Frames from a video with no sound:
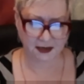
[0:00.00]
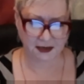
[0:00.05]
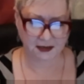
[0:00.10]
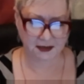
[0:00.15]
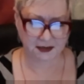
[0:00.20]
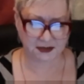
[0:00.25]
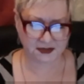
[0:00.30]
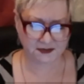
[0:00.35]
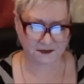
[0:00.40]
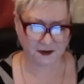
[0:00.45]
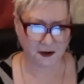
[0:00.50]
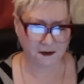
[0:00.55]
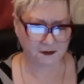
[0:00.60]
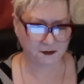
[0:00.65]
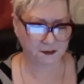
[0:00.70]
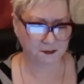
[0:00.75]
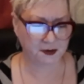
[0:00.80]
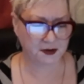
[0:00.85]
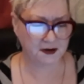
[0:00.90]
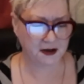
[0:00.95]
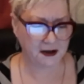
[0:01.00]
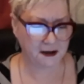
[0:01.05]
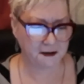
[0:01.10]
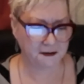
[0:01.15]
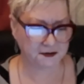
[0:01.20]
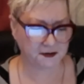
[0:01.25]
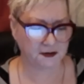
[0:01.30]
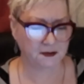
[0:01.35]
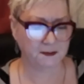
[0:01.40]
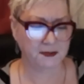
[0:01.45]
his father had been
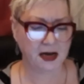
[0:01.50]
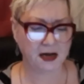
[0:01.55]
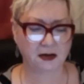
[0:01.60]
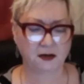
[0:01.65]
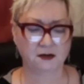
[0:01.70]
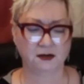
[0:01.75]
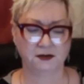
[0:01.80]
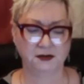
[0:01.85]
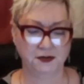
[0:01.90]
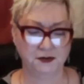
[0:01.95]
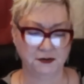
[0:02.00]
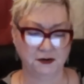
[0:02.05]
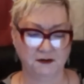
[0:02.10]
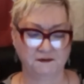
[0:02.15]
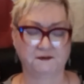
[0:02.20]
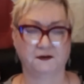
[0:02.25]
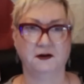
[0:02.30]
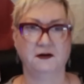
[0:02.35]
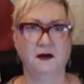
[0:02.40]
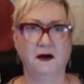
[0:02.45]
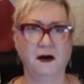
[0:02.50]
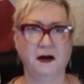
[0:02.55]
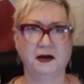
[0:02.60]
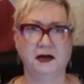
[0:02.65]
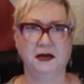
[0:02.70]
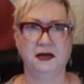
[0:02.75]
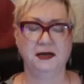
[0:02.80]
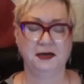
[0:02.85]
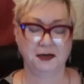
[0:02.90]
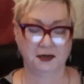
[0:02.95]
held in the medical unit for not
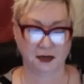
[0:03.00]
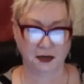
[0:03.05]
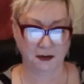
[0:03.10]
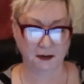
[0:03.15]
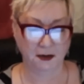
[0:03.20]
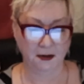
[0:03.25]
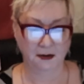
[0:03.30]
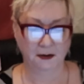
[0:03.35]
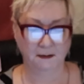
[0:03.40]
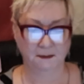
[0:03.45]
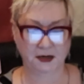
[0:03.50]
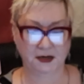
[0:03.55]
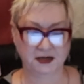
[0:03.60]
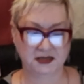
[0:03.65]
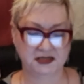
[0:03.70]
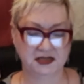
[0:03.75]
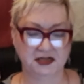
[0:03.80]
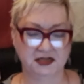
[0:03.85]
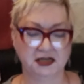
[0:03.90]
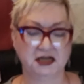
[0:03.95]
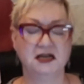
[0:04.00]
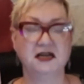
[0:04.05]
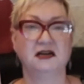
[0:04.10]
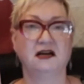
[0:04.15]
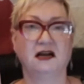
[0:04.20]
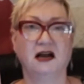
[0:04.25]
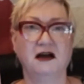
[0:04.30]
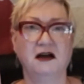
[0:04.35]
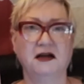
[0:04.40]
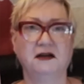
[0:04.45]
eating because he didn't
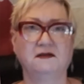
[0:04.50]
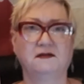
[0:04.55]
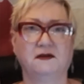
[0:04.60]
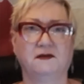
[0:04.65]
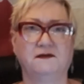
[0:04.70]
like the